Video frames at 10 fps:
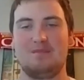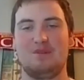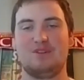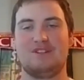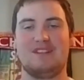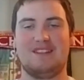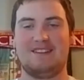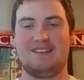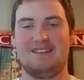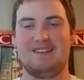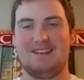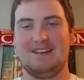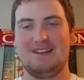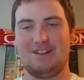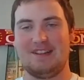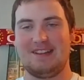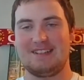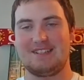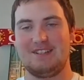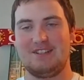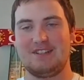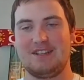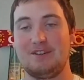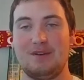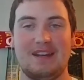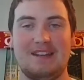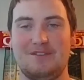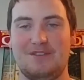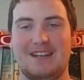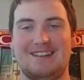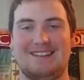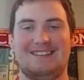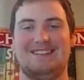and boosting the likes. She's like, no, I need to read it.